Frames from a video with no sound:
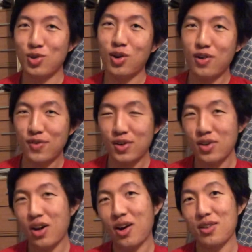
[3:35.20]

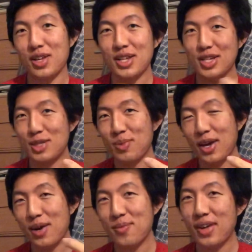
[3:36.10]
over are likely
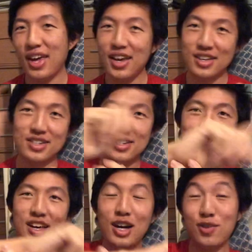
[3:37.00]
spam and
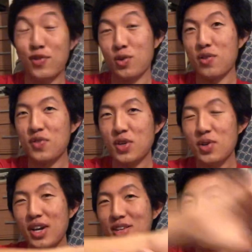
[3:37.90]
held for
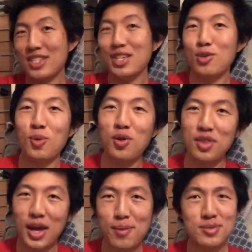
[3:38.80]
review, and you can see they're both
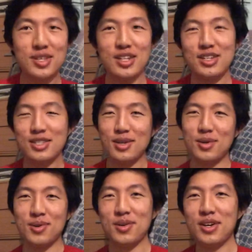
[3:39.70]
empty,
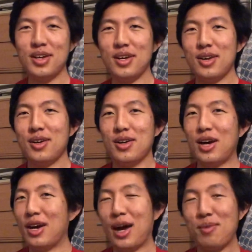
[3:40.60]
so
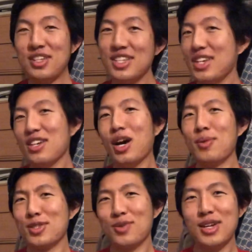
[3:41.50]
I'm not deleting
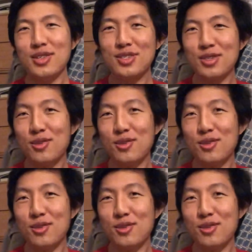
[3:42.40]
comments. What else do you